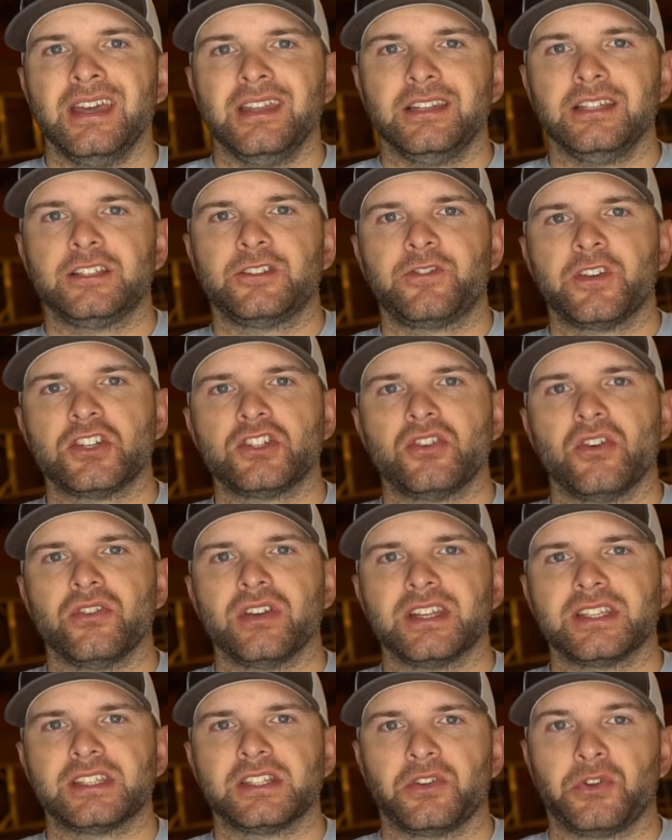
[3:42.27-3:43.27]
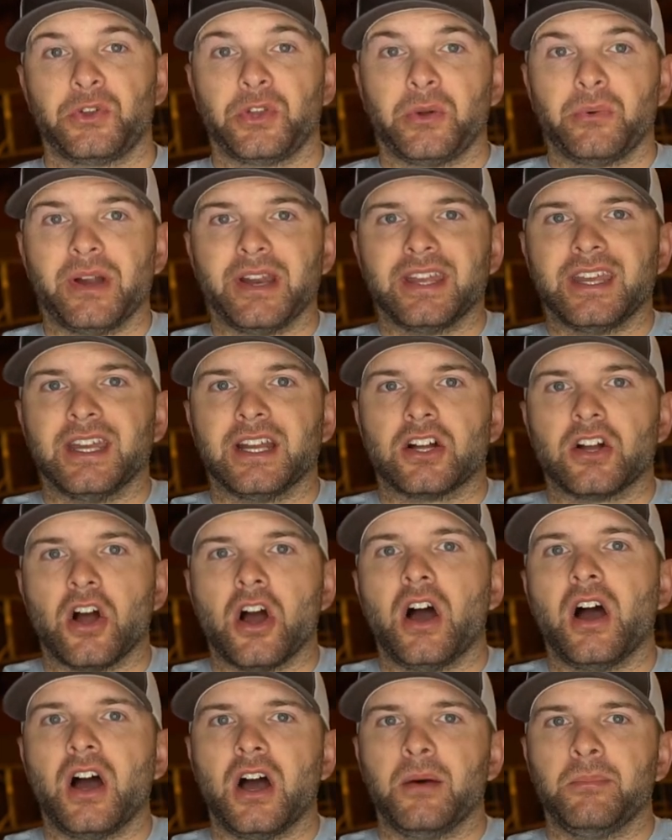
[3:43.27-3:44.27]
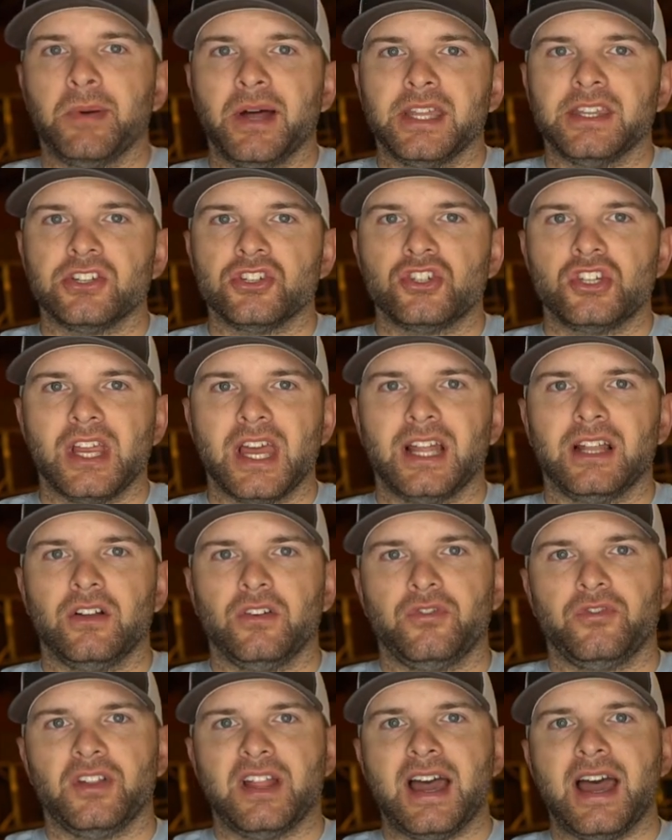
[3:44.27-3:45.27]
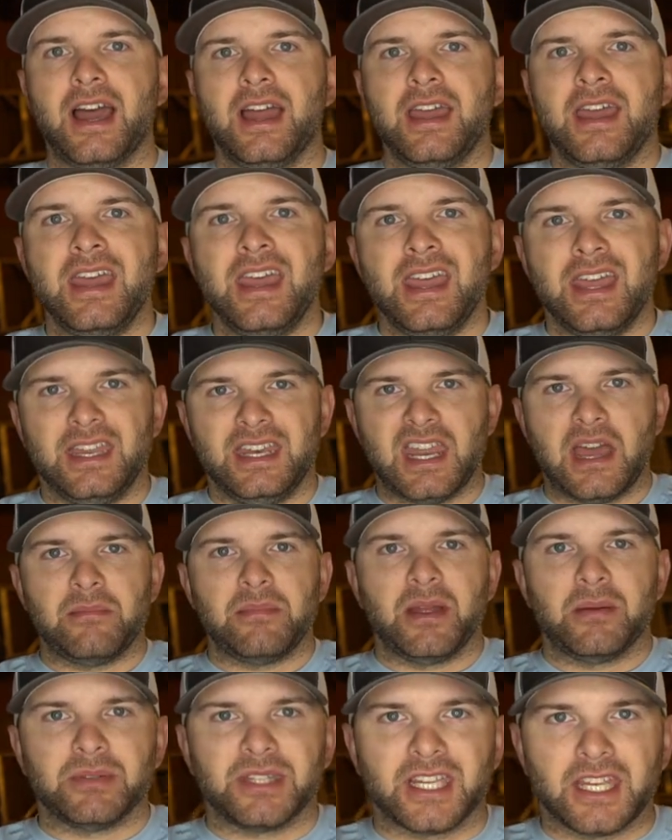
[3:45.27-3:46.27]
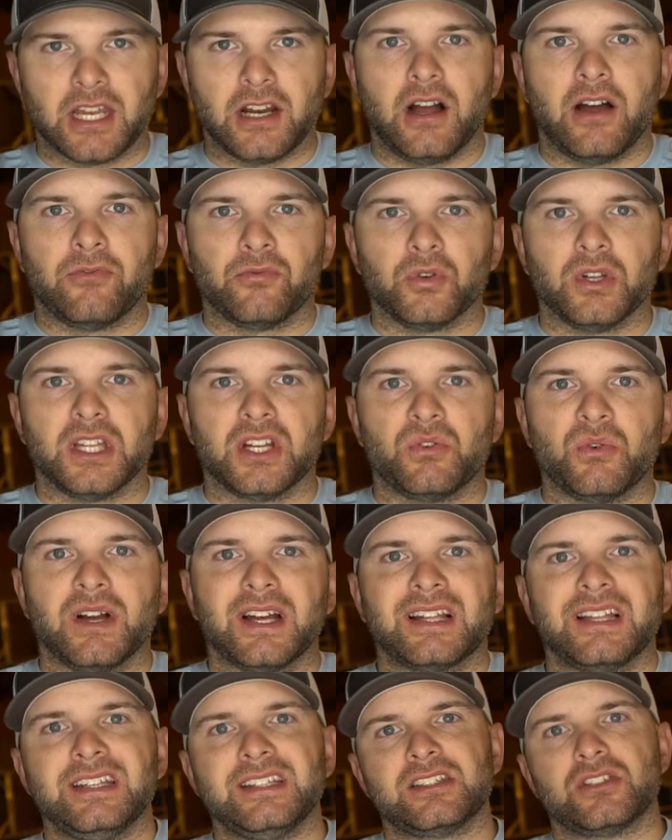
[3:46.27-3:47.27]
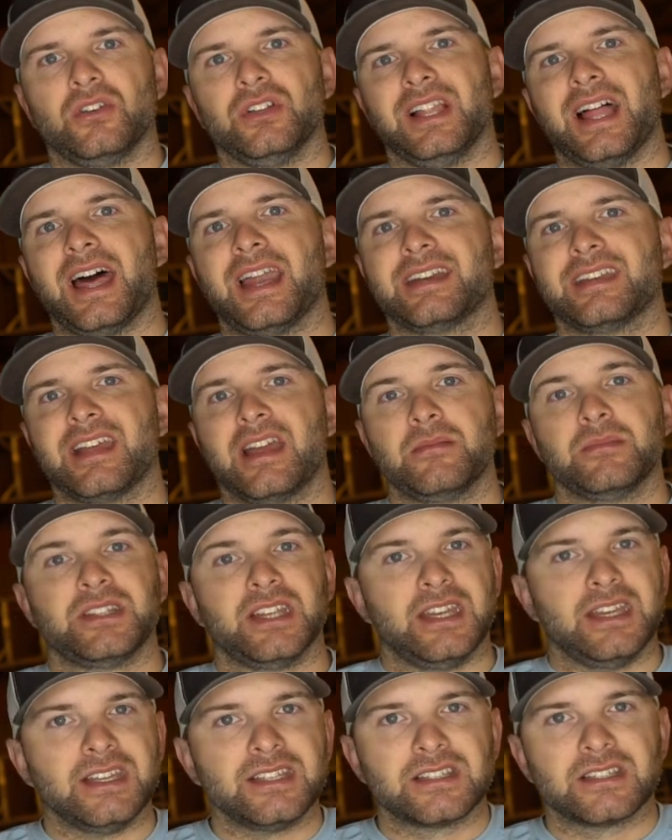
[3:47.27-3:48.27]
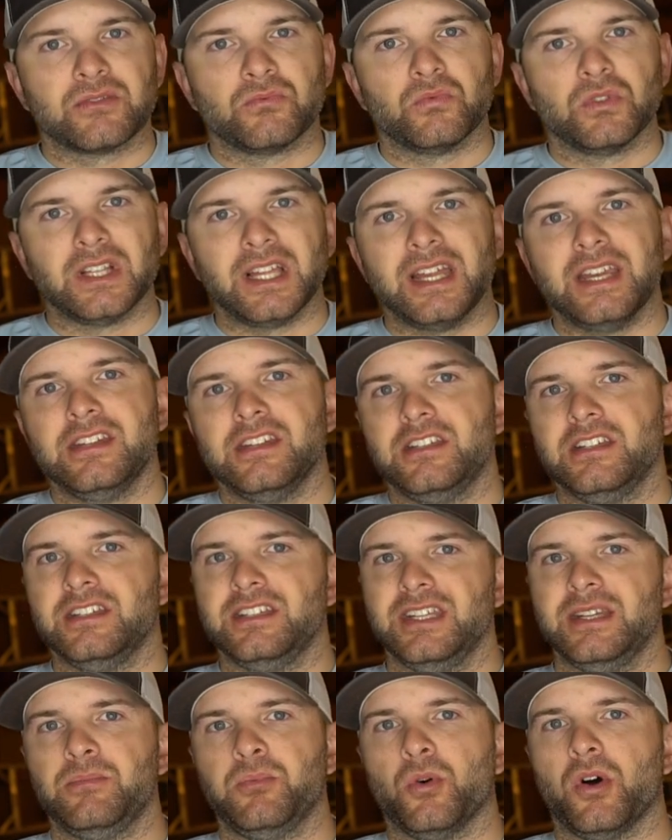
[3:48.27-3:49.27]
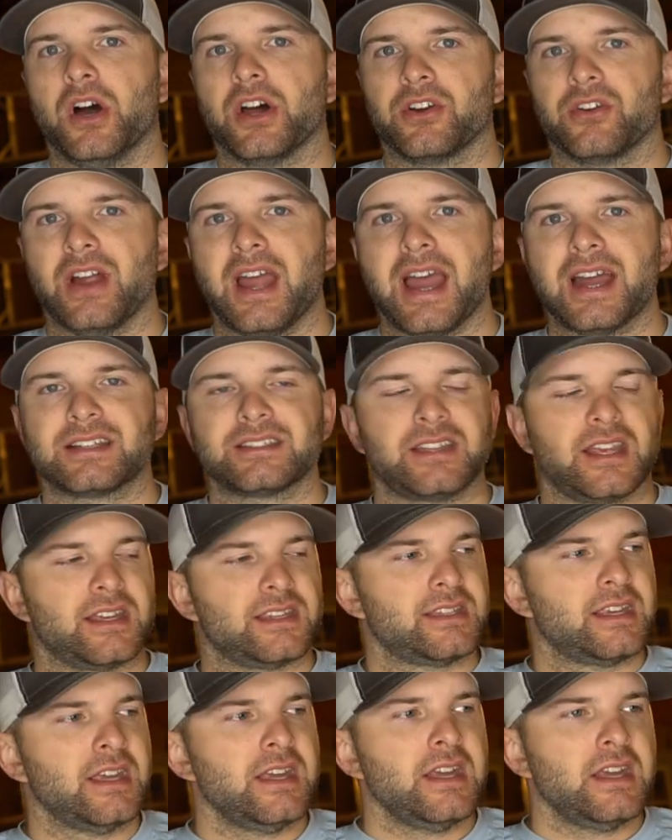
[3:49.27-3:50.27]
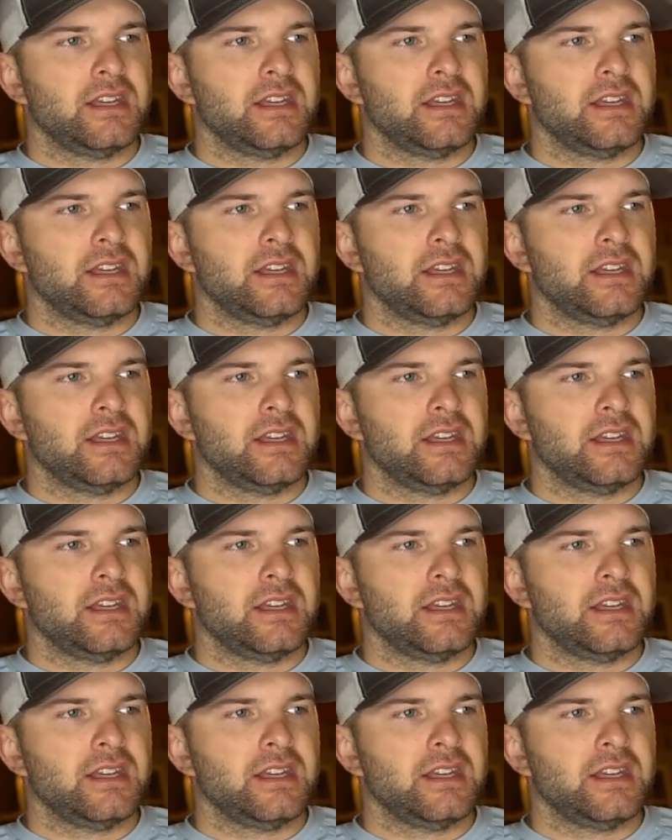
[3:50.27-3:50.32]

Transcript: These fish don't necessarily want to get caught up on the shallow flat and not be able to get off really quickly. So a lot of times it is related to deep water access.